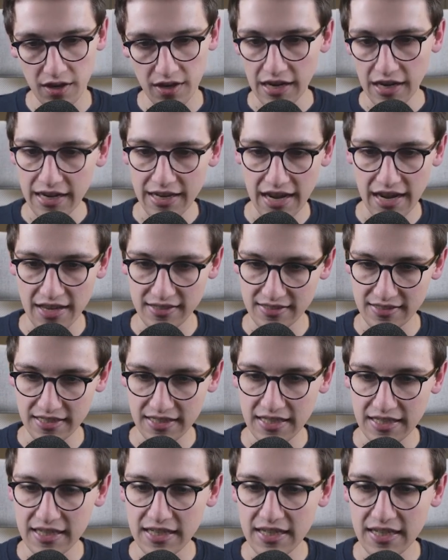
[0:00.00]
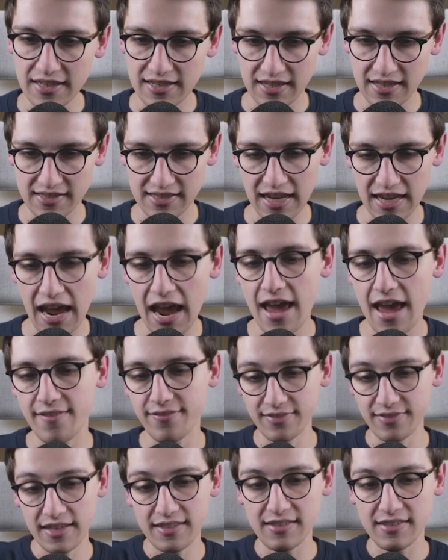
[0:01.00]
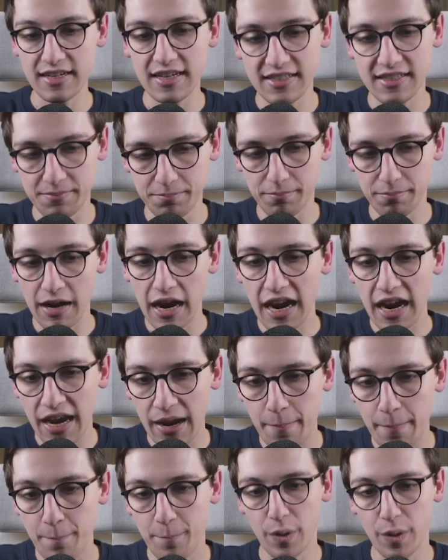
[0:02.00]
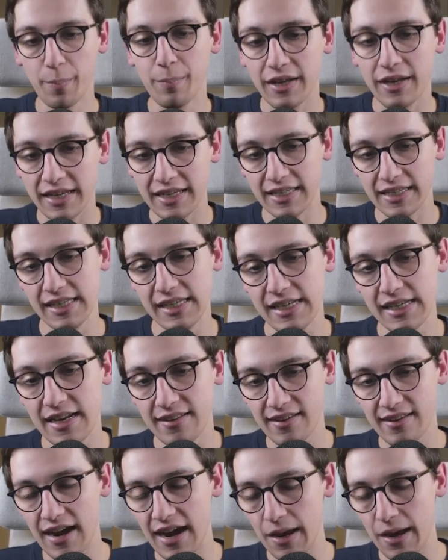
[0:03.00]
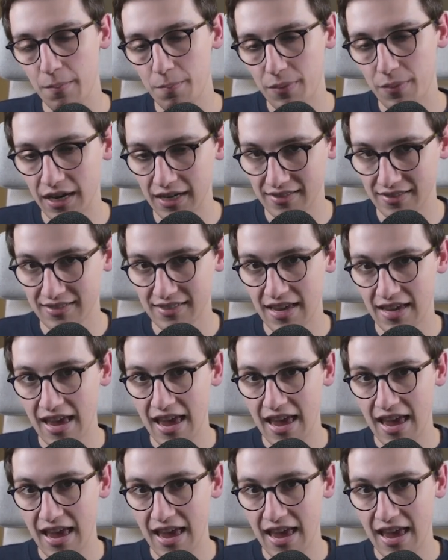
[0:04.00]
It has the E, it has the N. This is my public key that I picked.